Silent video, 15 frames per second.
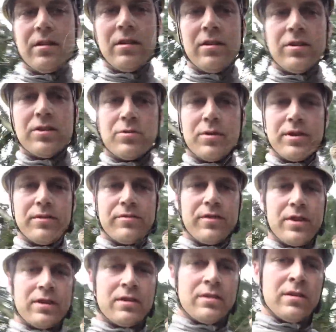120
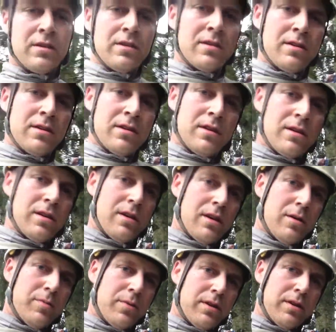feet
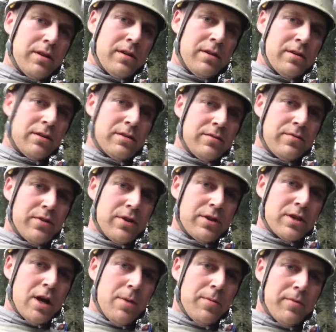up in the very
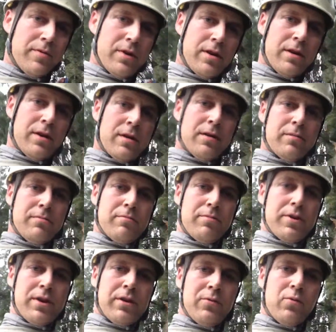top of a
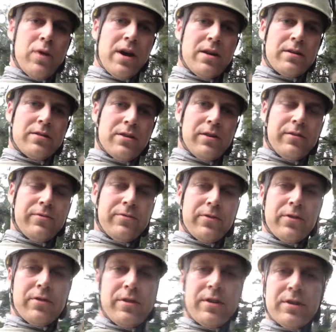big wet Doug
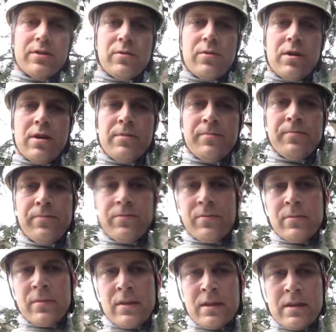fir in Issaquah.
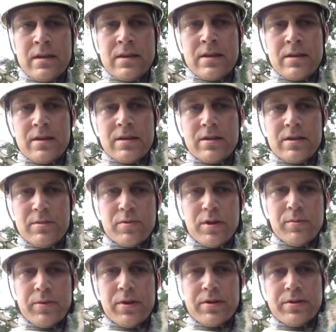She's been
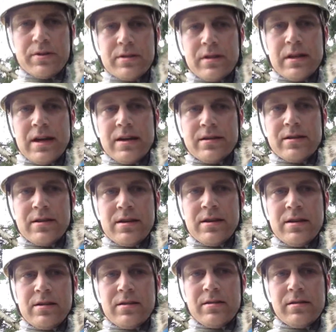up here since last
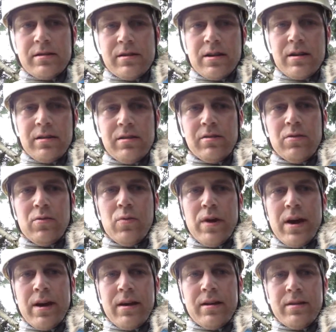night, got a little
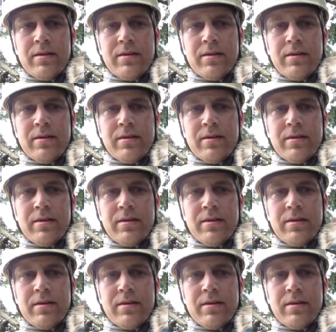wet,